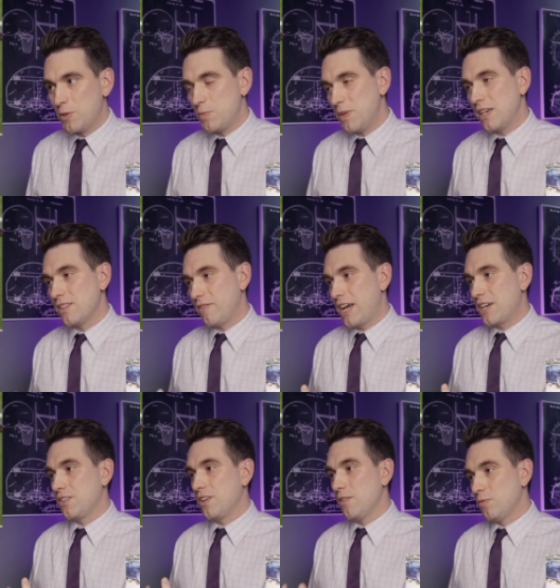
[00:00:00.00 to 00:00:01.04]
was because of
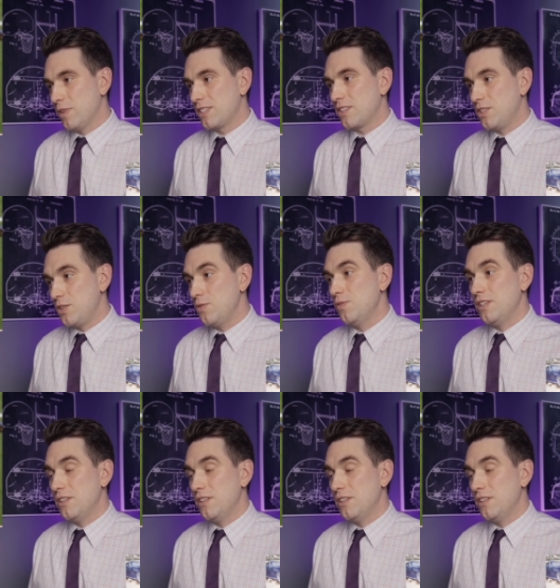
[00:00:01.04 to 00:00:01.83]
actually the risk to the